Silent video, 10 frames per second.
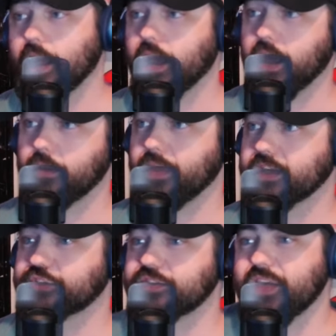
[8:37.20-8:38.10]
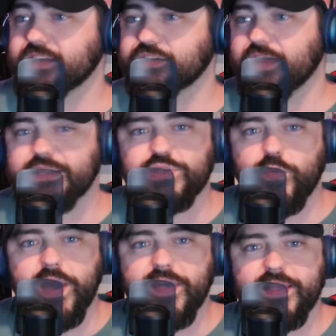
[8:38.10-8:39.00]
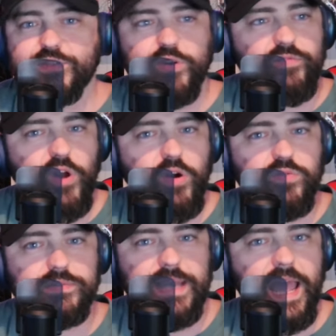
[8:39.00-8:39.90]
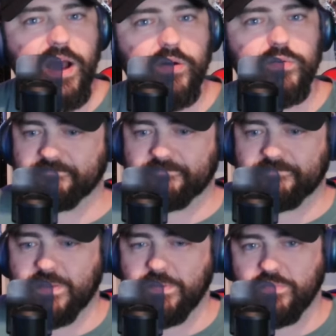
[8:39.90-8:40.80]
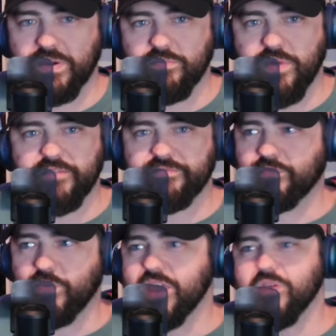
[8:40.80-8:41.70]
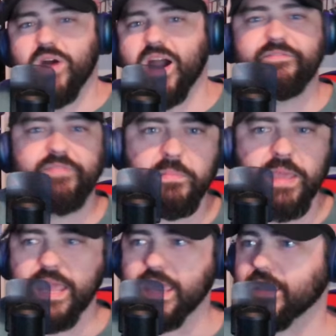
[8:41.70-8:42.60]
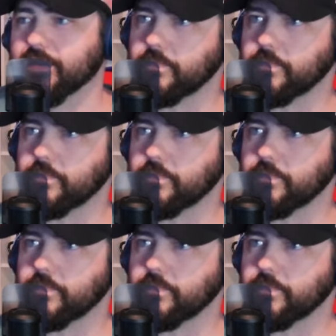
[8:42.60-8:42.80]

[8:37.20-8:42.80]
It's just that's the way it sort of goes now. I mean, what do you want from me?